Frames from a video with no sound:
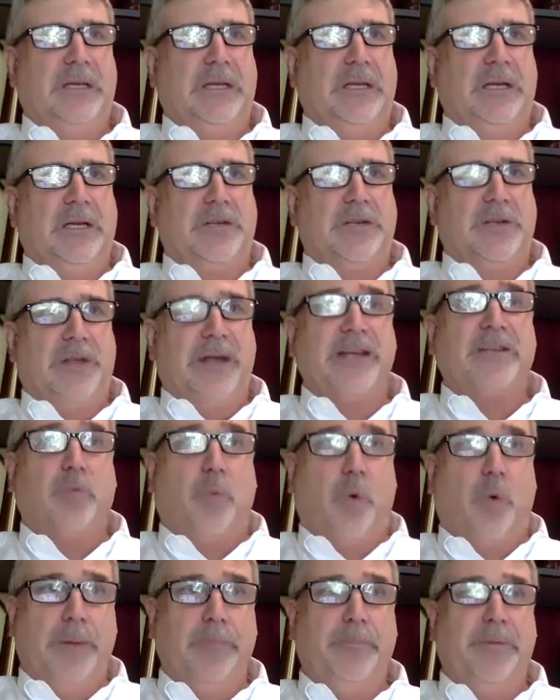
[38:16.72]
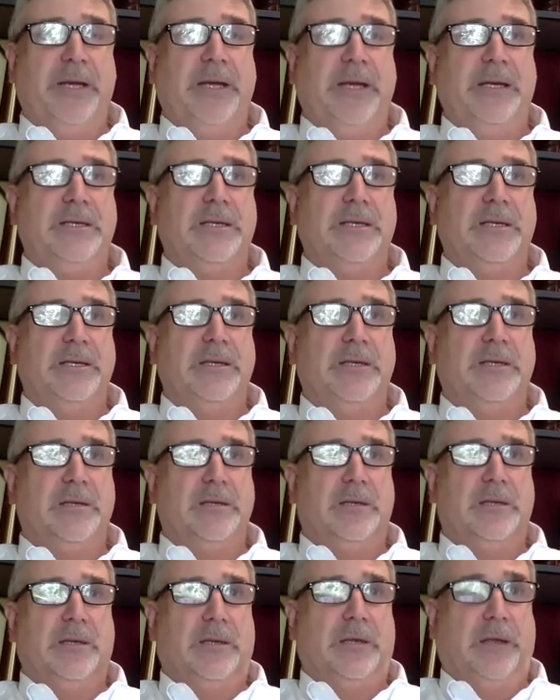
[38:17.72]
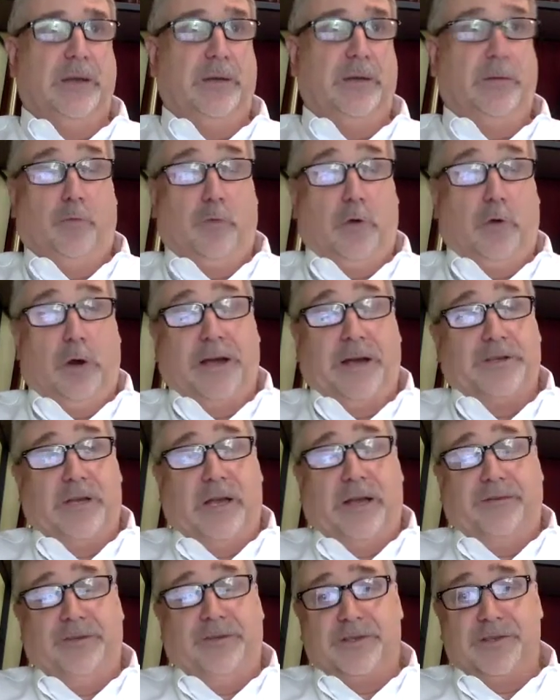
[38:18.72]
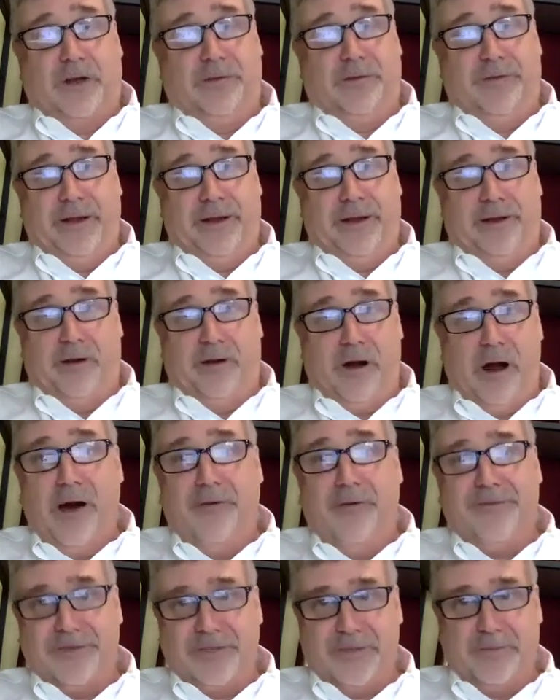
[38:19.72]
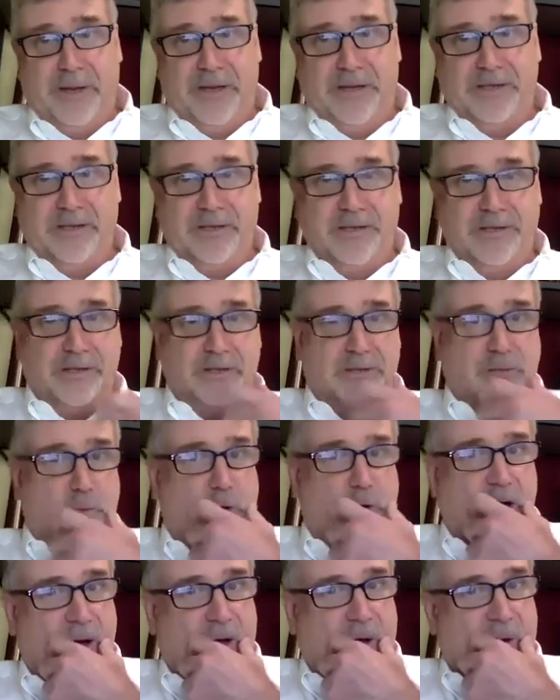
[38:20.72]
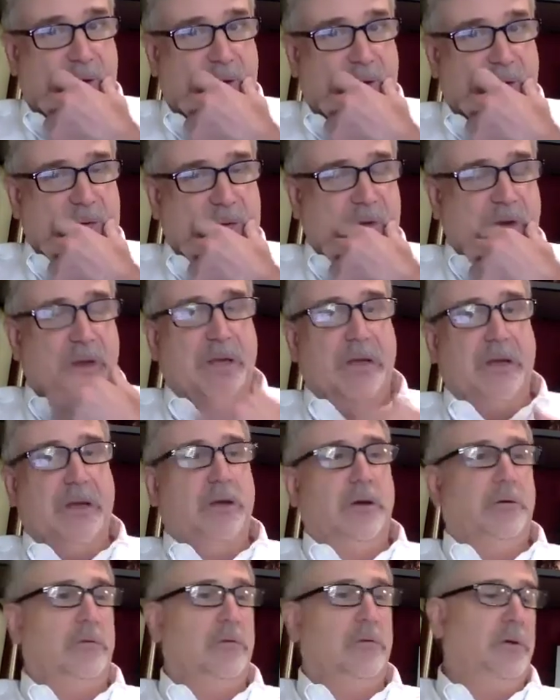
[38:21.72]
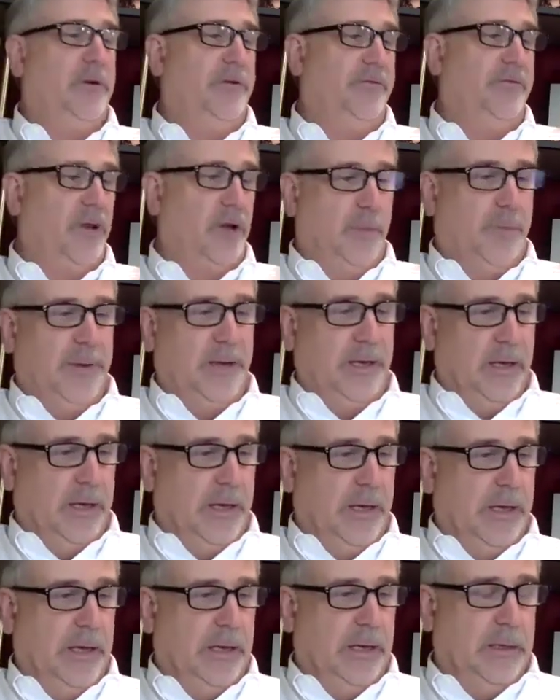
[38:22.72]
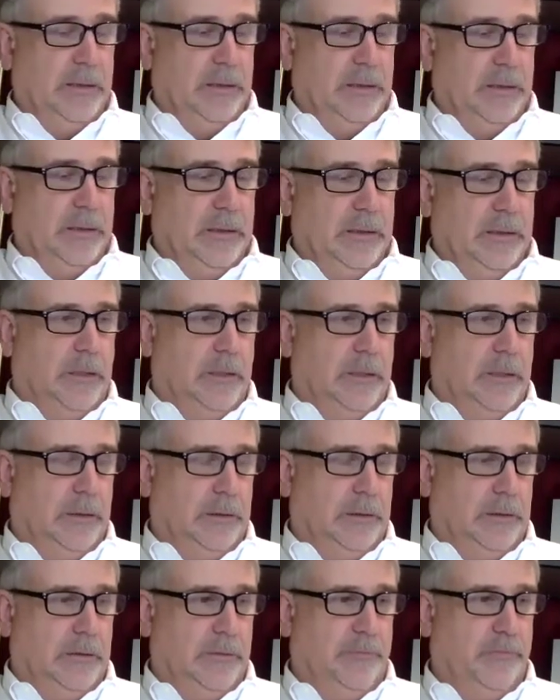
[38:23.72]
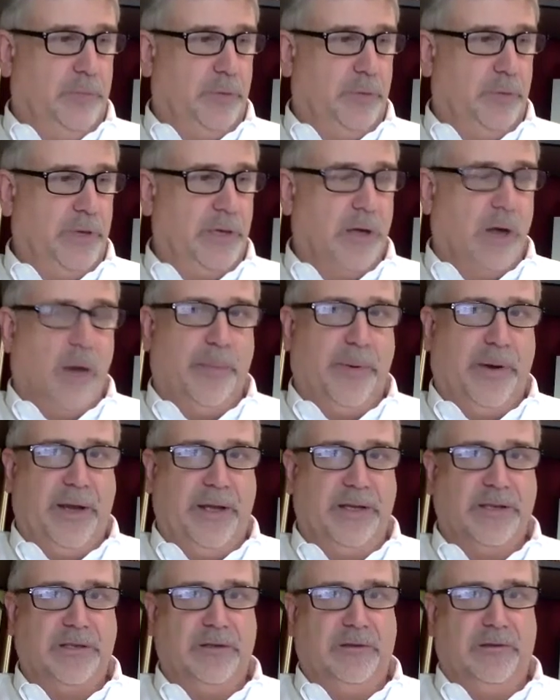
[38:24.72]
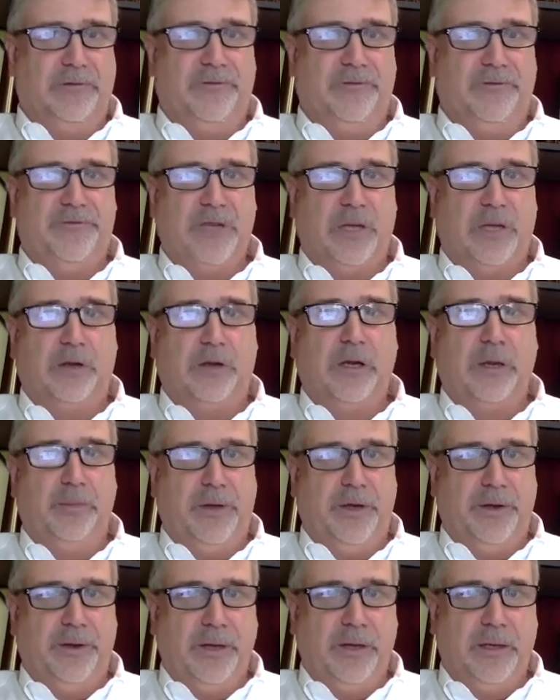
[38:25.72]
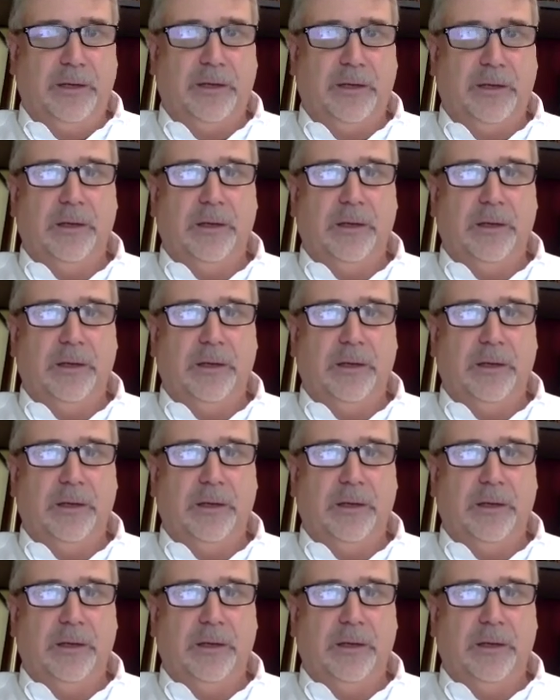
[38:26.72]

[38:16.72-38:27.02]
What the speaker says: So that's one piece and we're actually having solved that in our office spaces as well. And we're developing a pretty comprehensive telecommuting